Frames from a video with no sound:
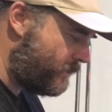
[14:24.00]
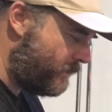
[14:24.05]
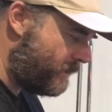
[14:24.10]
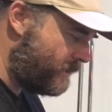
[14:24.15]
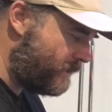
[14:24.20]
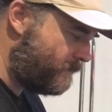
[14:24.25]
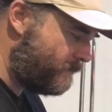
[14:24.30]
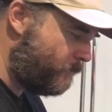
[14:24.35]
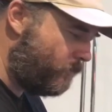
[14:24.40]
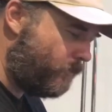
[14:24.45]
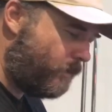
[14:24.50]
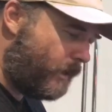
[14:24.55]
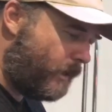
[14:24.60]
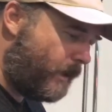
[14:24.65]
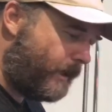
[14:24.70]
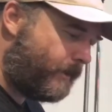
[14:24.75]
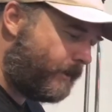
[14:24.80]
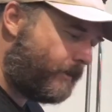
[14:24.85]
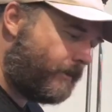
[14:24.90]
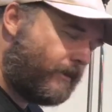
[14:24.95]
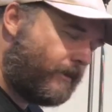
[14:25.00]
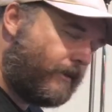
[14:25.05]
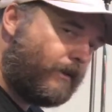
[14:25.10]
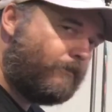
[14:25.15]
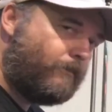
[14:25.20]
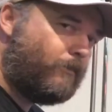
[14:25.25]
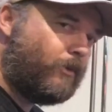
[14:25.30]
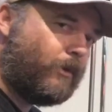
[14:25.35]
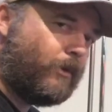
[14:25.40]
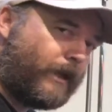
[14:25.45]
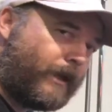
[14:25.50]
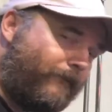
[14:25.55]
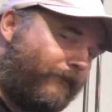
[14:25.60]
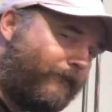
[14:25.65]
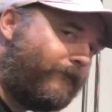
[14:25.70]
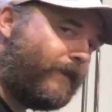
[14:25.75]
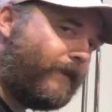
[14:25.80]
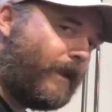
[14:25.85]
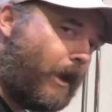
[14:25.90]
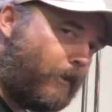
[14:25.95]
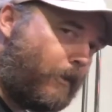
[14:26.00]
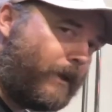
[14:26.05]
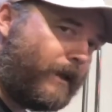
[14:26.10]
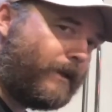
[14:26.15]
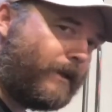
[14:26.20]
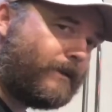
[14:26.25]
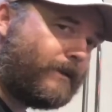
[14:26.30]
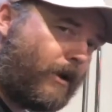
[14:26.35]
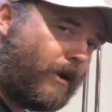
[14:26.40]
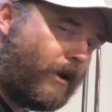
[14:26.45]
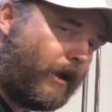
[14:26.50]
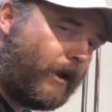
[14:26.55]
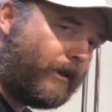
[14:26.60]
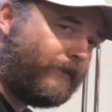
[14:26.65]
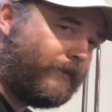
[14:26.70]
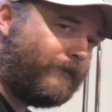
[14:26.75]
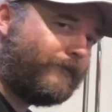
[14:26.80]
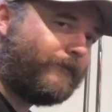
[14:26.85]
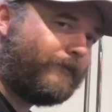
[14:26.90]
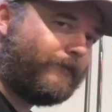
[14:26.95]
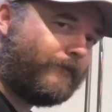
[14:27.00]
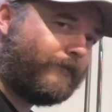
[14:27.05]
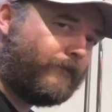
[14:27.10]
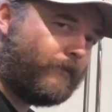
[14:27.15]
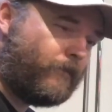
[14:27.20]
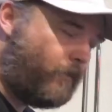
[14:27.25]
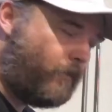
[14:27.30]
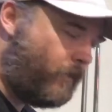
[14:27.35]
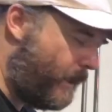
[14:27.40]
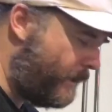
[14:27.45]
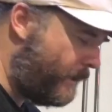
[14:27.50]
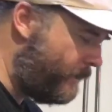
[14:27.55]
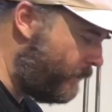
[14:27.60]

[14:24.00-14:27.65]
It's more like a flowing kind of way,